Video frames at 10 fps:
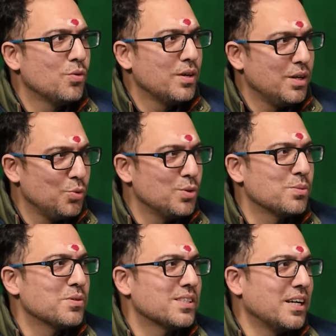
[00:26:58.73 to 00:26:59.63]

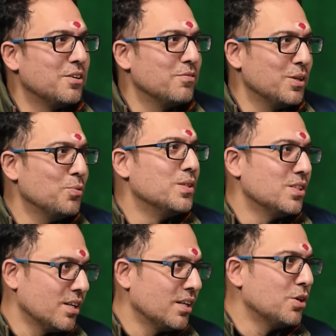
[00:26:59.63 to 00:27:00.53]
Hinduism is scientific, which
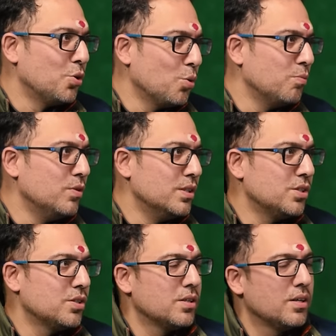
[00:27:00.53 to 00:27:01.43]
is another trope
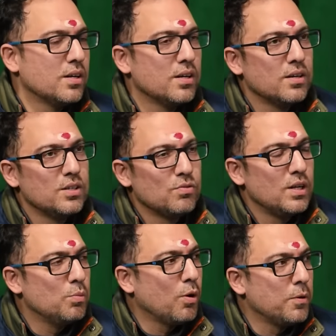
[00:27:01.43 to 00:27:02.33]
which is
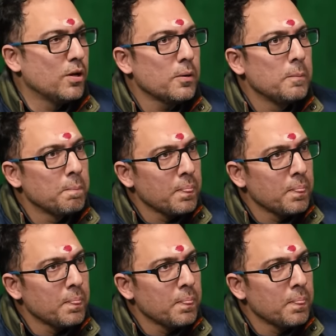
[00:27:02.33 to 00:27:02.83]
very popular.